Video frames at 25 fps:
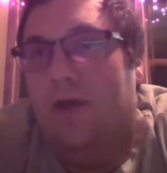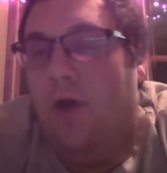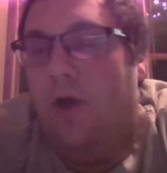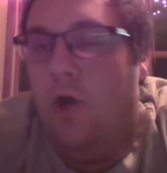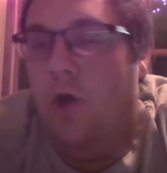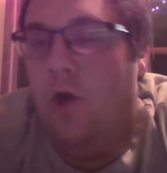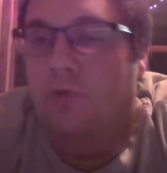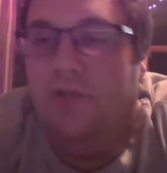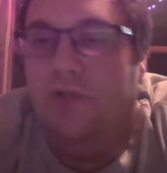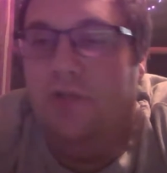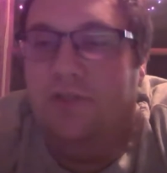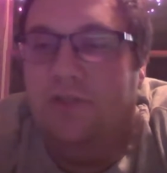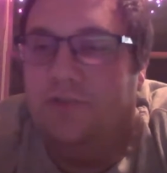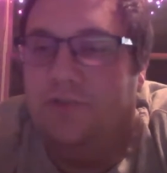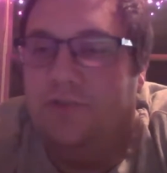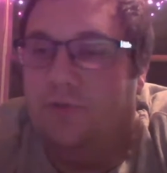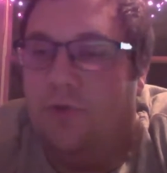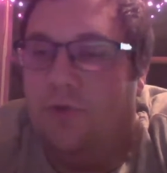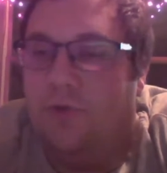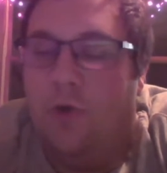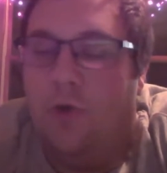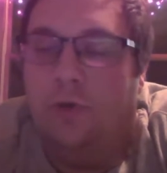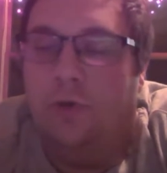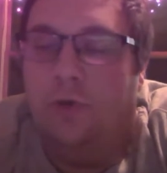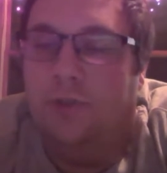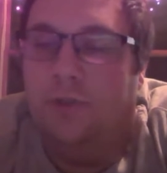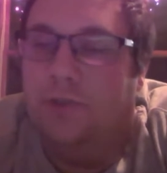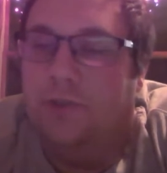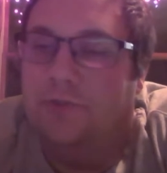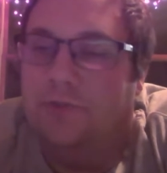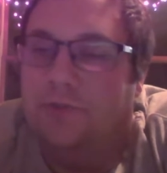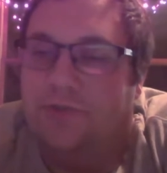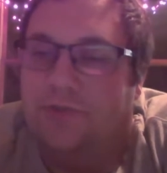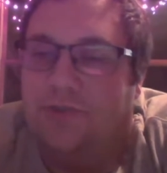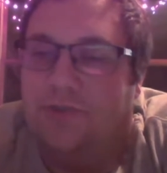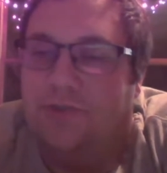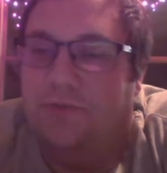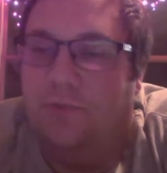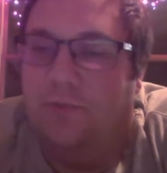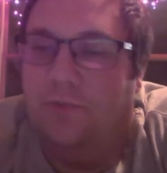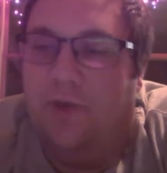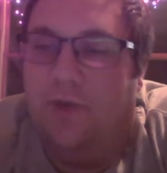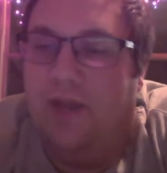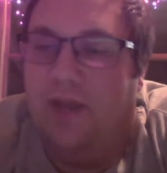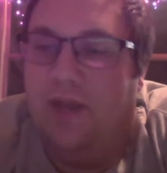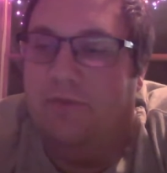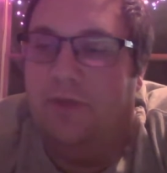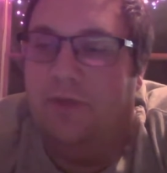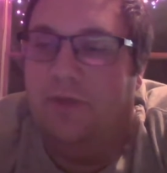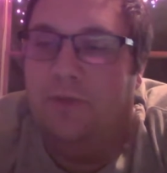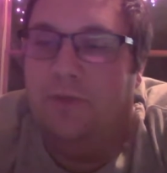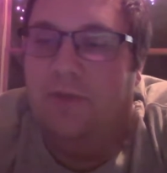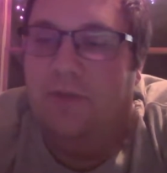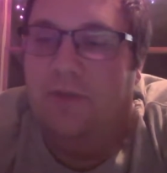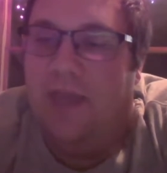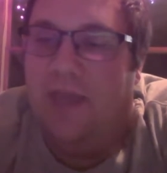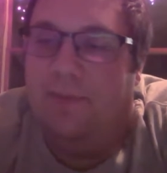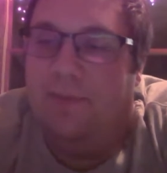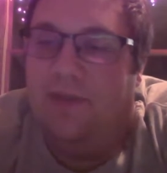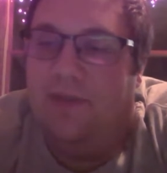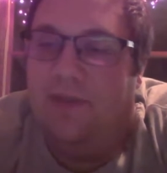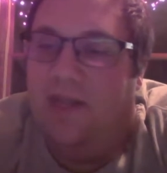Onins or Kohlers, whatever, you name it.